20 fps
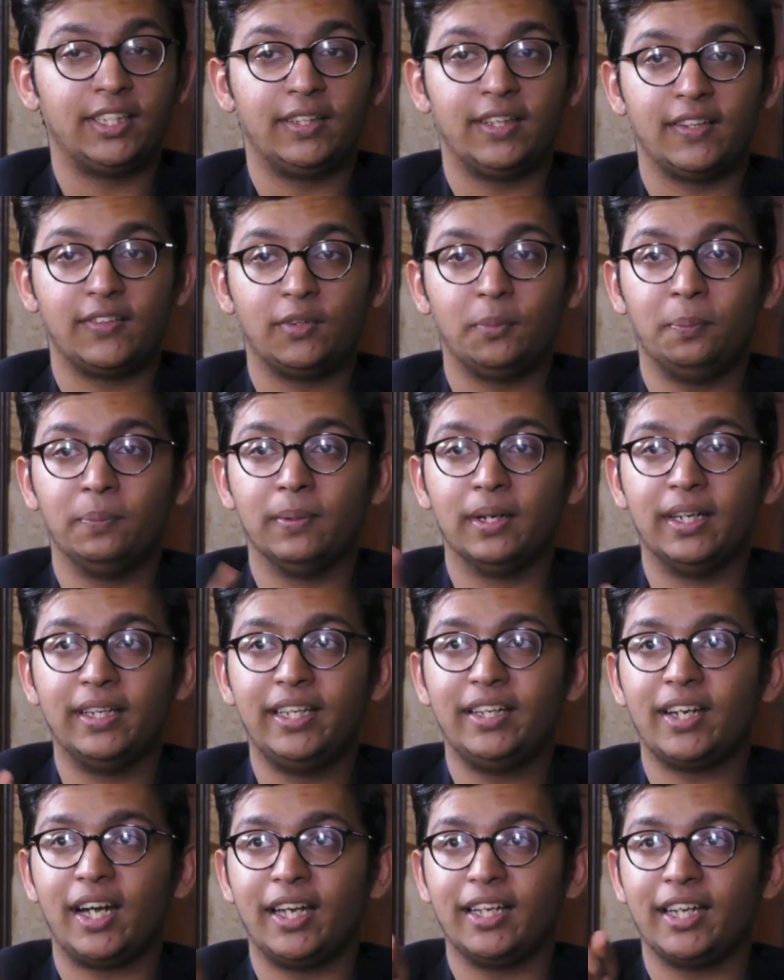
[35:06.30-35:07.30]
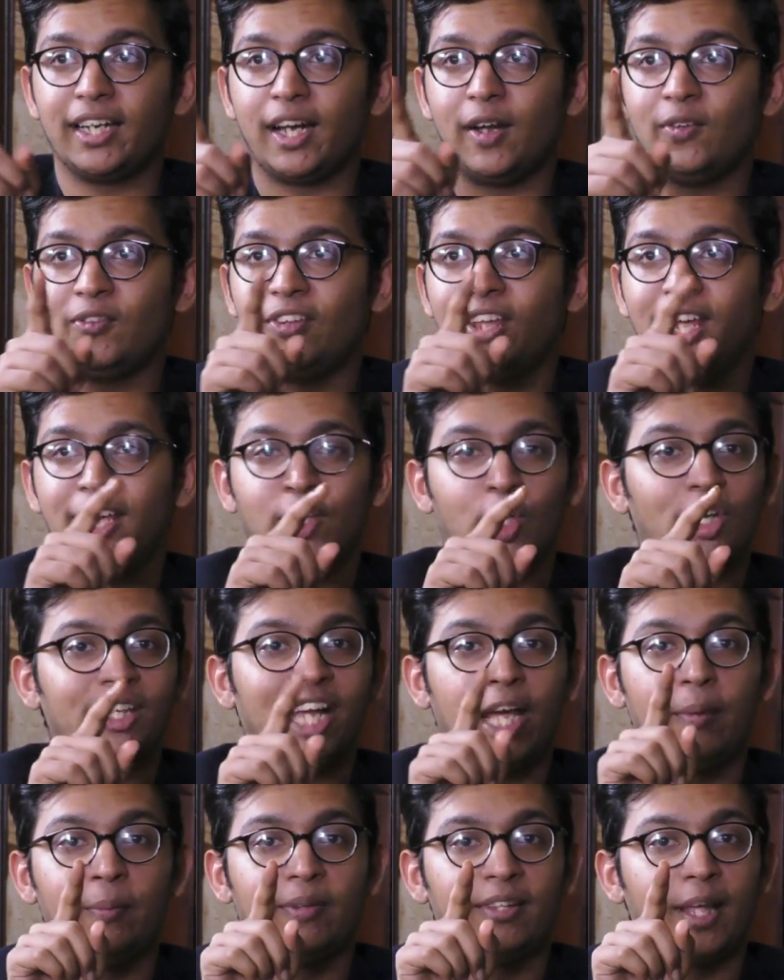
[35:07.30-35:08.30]
there's a birdie running around saying your
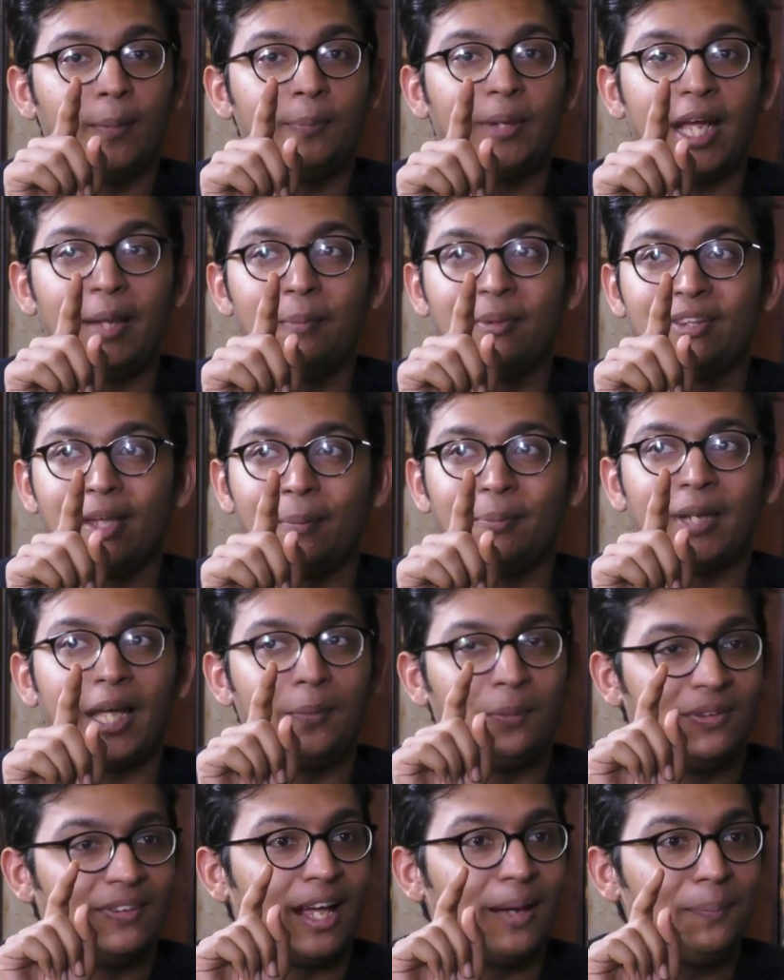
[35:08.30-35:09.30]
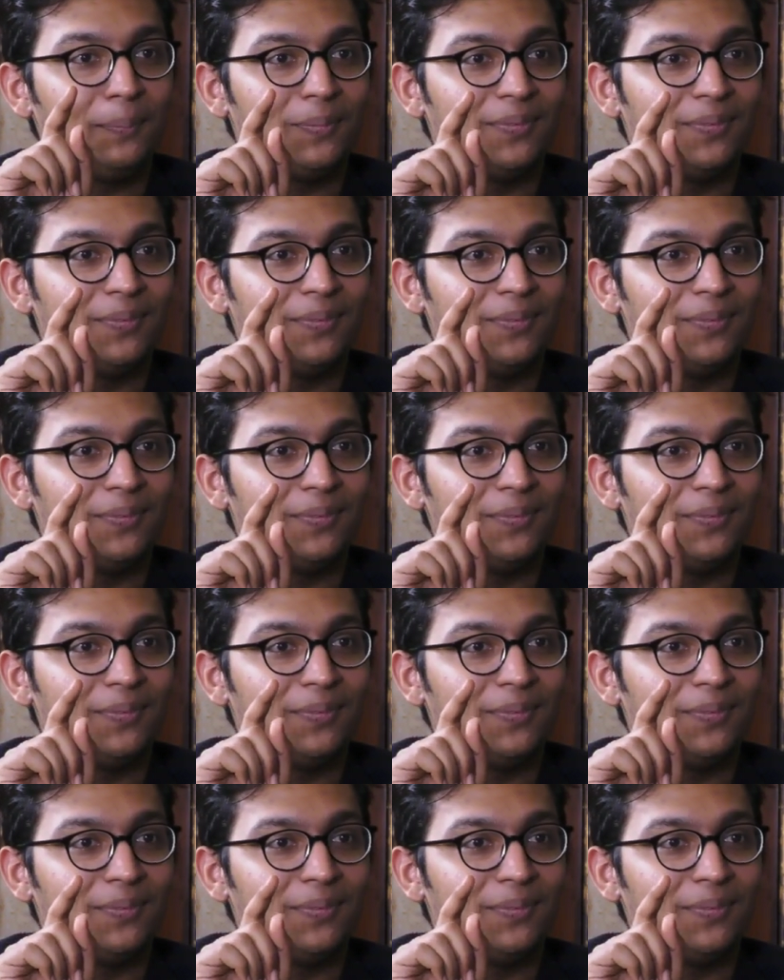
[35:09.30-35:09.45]
time is up, time is up, time is up.